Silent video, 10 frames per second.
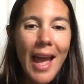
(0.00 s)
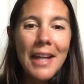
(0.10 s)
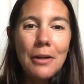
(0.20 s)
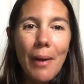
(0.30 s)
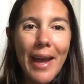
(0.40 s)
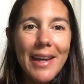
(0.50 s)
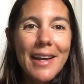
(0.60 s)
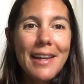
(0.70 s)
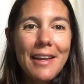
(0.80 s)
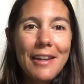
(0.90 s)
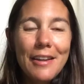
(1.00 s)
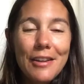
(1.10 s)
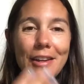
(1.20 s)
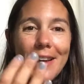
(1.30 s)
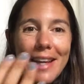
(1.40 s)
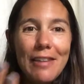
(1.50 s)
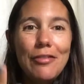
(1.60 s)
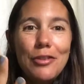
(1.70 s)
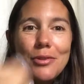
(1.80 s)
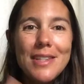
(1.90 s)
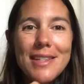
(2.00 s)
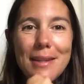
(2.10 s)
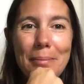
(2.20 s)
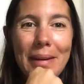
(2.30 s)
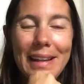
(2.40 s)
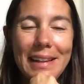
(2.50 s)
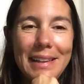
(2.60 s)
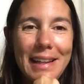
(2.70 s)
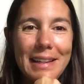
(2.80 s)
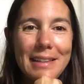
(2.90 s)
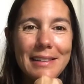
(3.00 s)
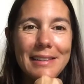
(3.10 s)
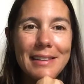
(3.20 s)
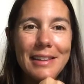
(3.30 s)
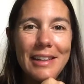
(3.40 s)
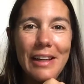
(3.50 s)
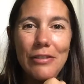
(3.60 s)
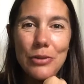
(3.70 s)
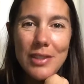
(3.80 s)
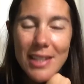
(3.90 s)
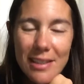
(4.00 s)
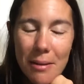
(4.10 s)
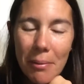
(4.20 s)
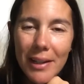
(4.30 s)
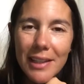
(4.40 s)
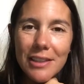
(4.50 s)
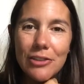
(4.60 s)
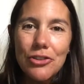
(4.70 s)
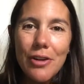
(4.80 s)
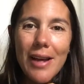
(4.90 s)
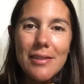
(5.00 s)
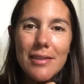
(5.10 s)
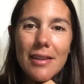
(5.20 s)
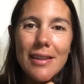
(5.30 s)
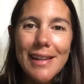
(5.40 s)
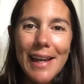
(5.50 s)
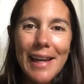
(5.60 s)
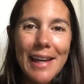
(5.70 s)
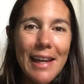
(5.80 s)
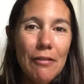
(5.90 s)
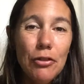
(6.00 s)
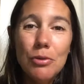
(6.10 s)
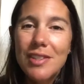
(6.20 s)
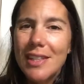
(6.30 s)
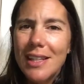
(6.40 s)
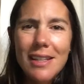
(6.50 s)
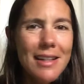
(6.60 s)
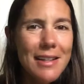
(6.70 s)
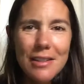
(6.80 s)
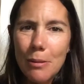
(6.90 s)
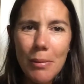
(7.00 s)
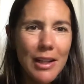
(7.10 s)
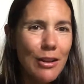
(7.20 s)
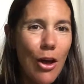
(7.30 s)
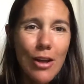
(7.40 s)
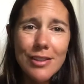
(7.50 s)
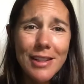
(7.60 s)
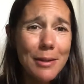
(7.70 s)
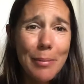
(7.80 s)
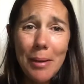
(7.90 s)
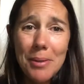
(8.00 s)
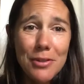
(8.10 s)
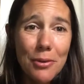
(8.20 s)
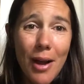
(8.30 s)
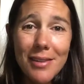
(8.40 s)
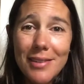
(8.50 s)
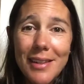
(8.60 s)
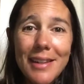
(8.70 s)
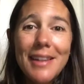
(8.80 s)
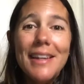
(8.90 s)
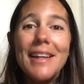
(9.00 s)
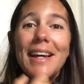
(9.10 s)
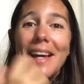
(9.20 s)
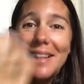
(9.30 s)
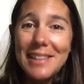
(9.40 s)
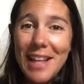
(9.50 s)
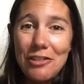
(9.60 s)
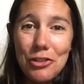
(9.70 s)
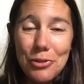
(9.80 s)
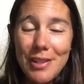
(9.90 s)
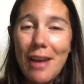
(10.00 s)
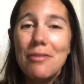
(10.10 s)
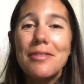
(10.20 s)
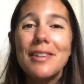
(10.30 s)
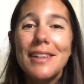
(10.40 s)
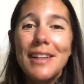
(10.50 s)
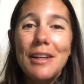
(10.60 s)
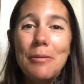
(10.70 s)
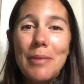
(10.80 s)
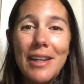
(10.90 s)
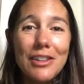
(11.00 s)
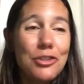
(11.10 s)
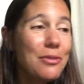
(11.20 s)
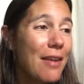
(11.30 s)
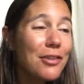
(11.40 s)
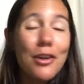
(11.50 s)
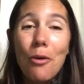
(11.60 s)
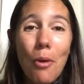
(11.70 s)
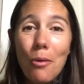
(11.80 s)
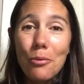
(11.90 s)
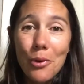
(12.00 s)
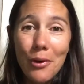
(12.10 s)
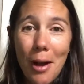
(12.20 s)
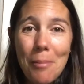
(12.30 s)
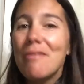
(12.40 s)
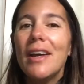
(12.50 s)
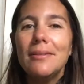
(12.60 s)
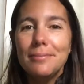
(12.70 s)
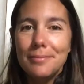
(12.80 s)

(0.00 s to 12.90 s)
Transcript: Anyway, if you see somebody in need, if you see somebody in distress, if you see somebody lost in a Babies R Us, extend yourself because you never know what will come of it.